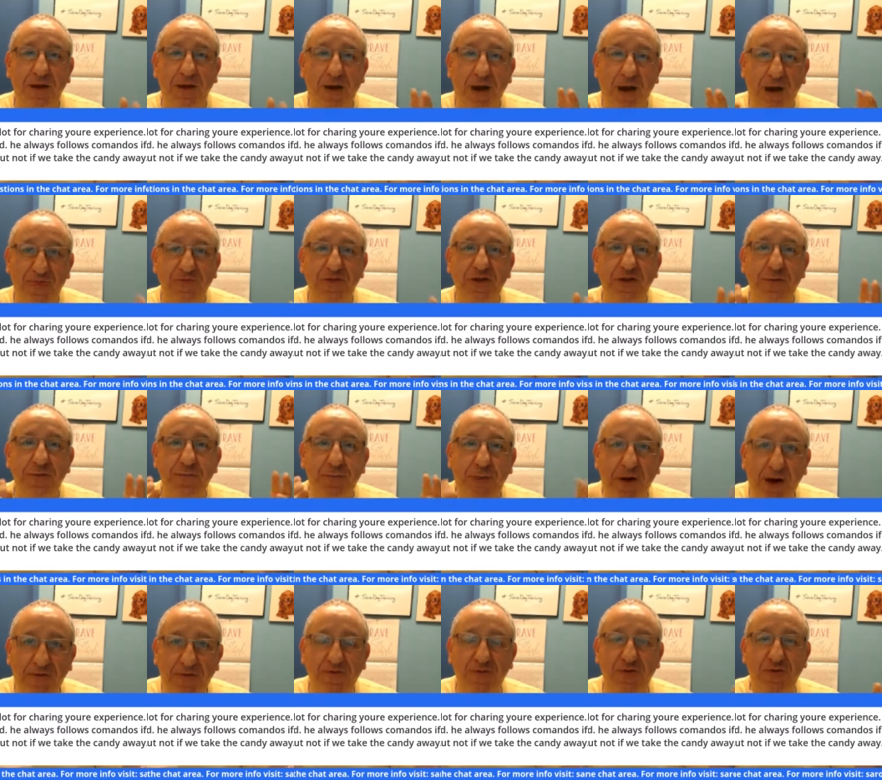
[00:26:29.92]
Ivan
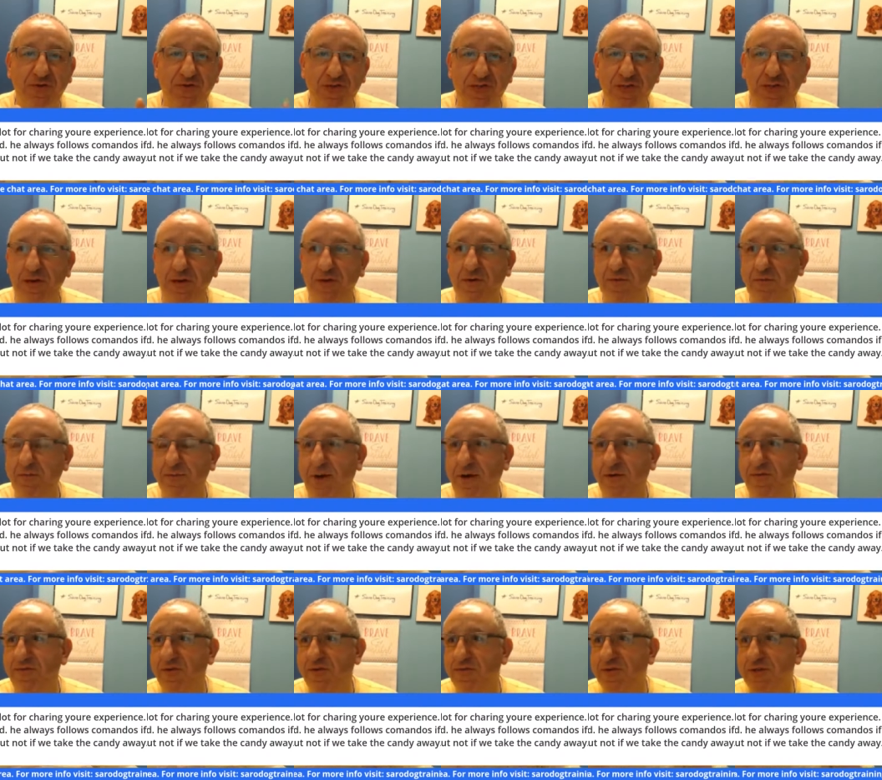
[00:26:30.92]
Pavlov's, the-
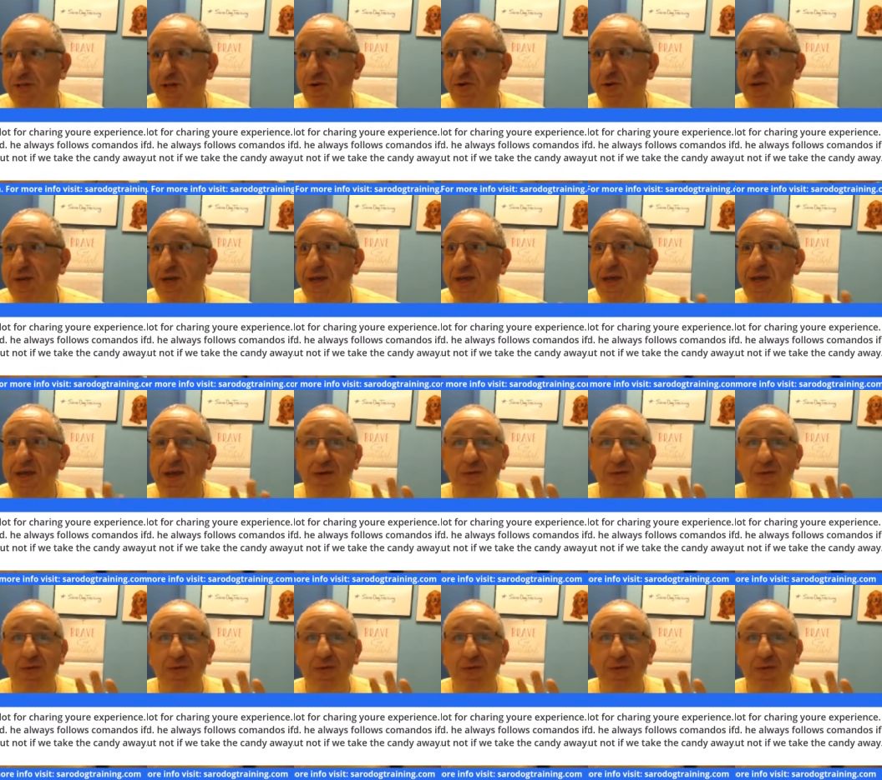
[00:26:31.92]
Pavlov's theory,